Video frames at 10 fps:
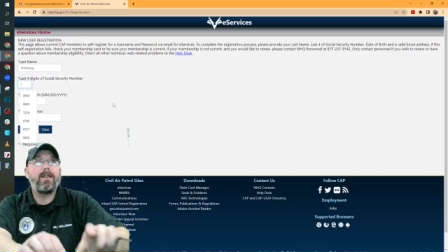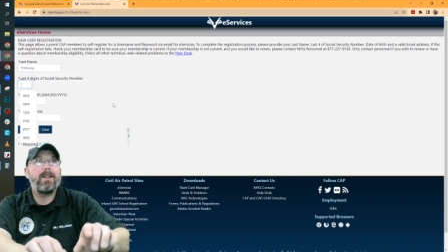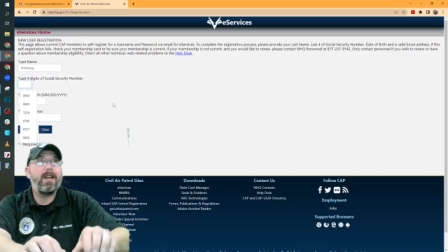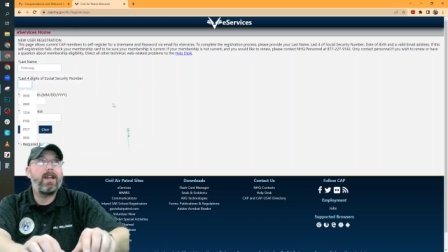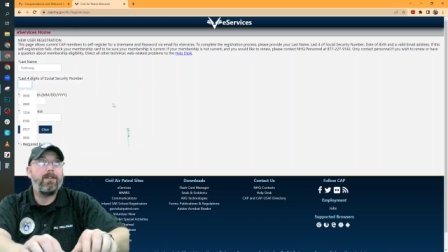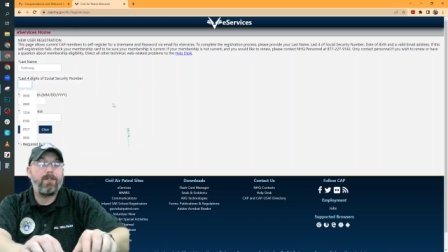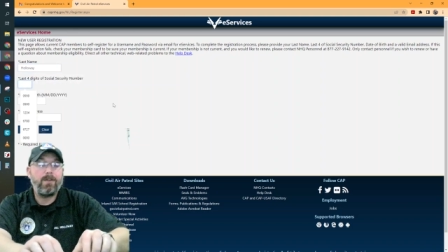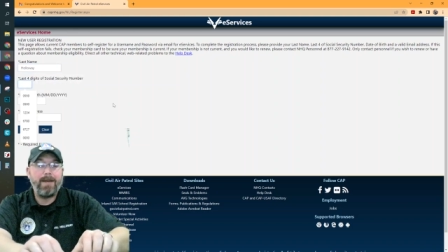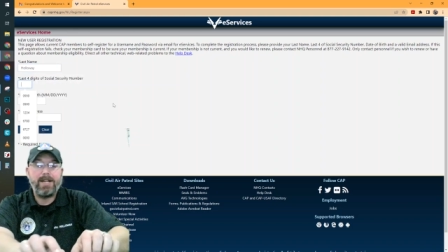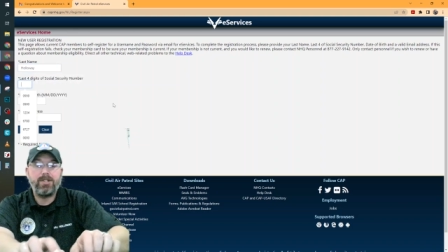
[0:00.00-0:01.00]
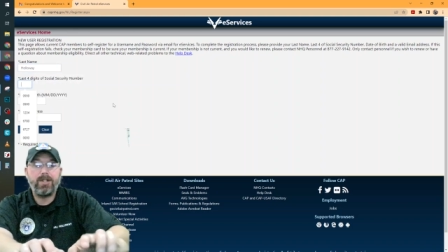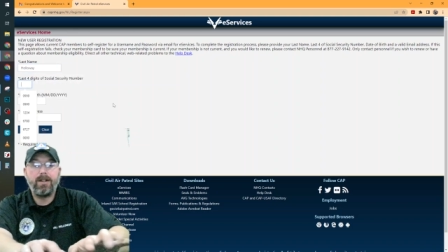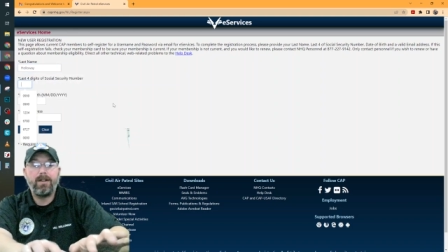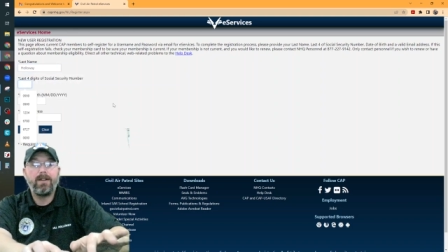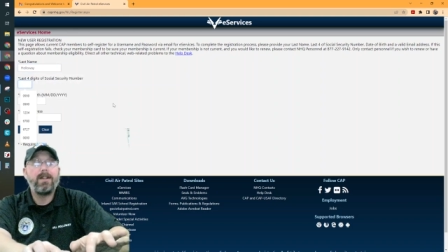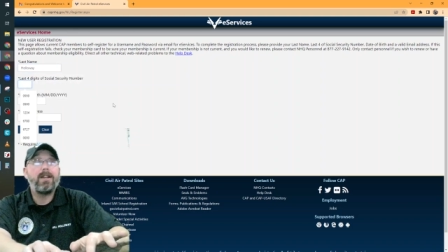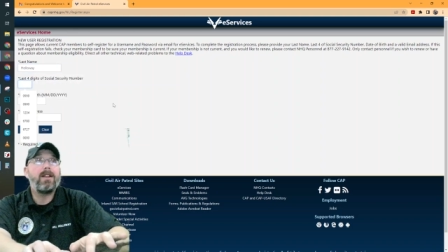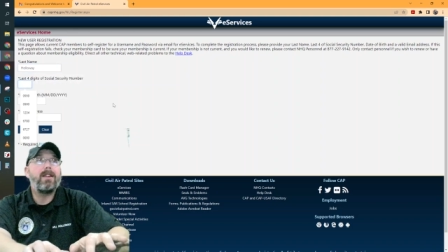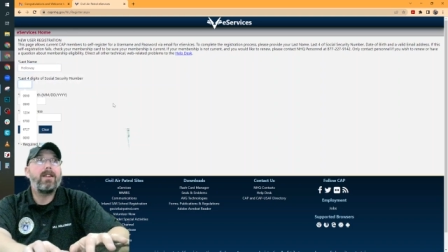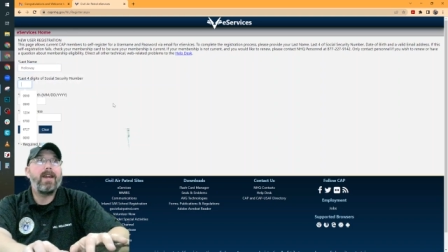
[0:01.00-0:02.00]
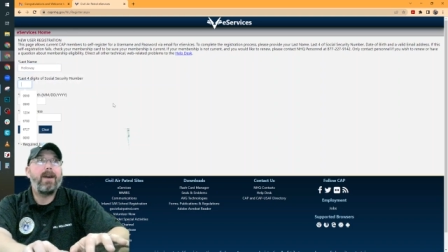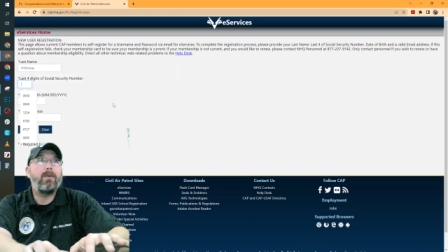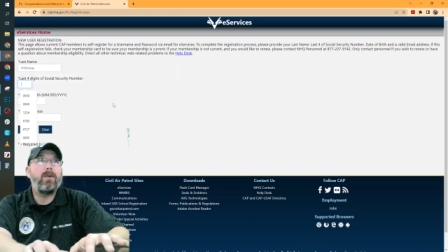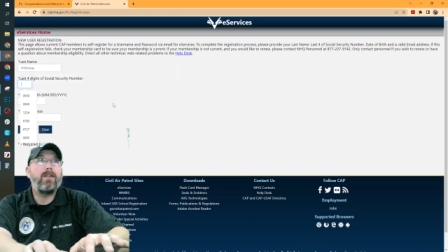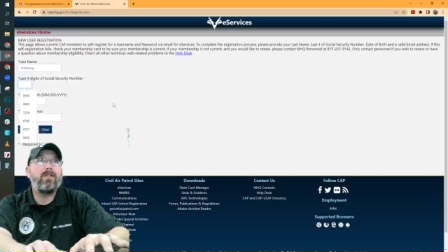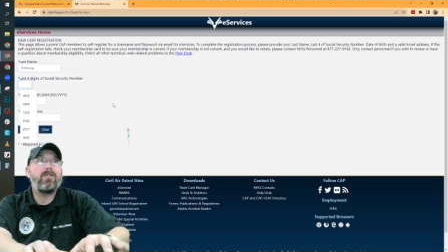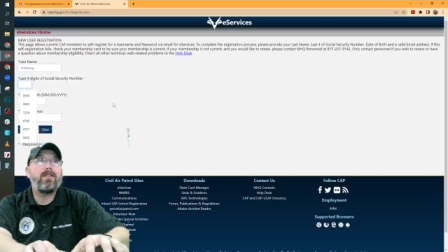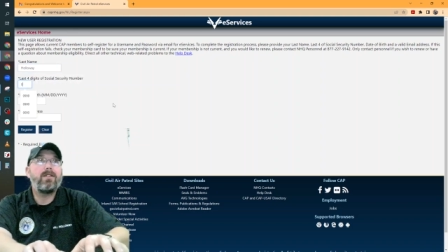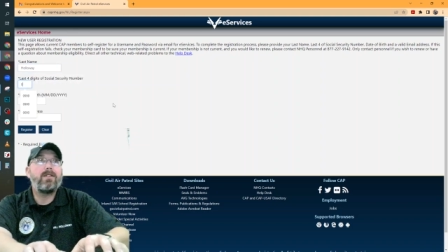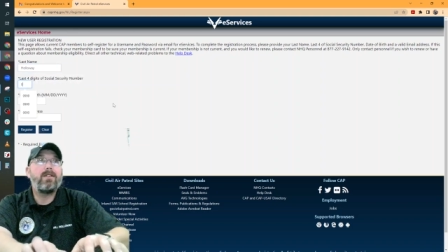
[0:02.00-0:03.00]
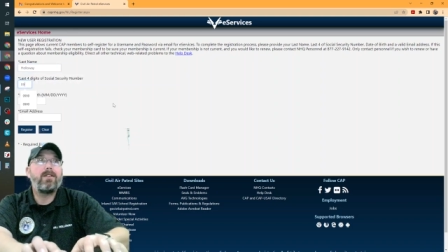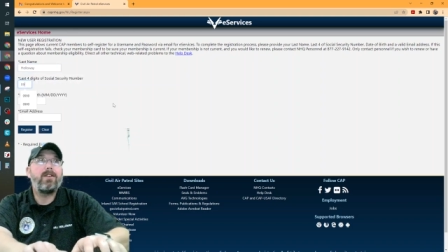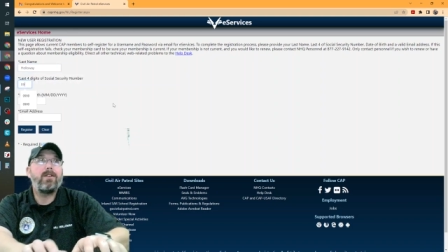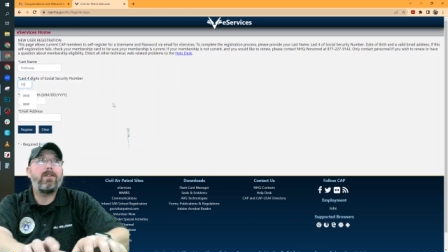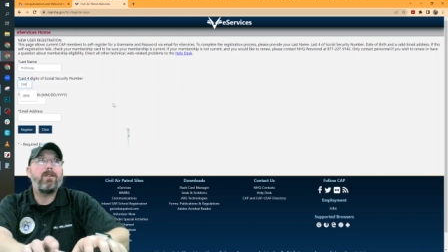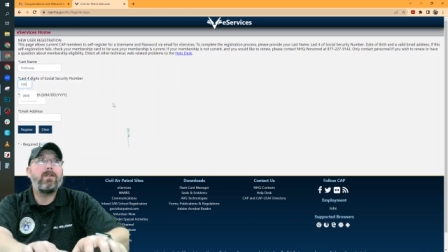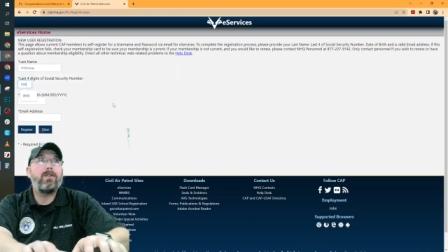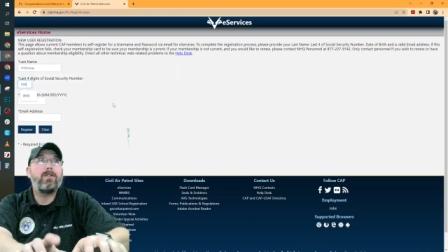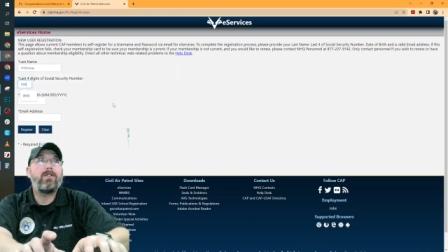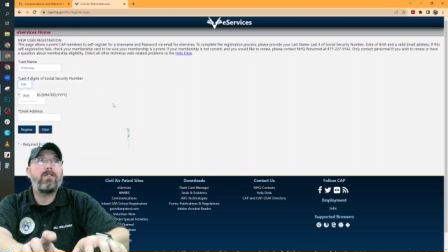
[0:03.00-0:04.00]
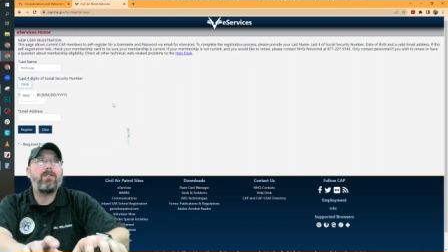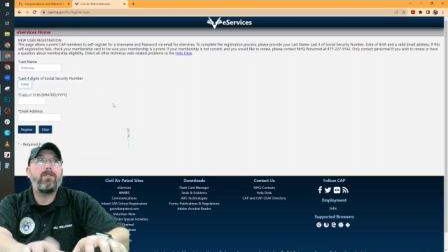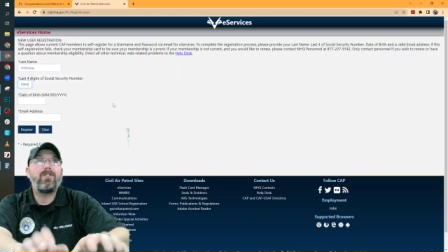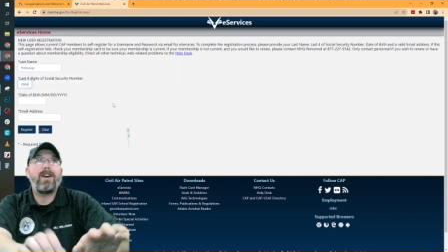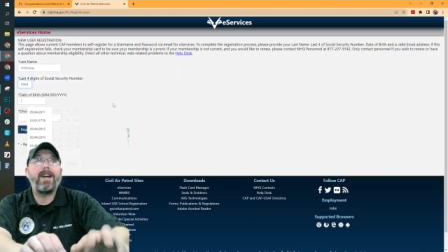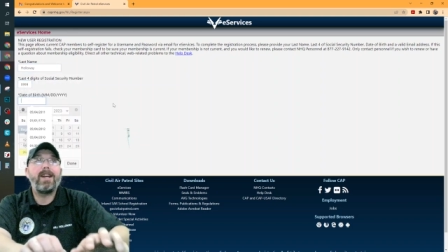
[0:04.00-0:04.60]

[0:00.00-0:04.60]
the information that was used to sign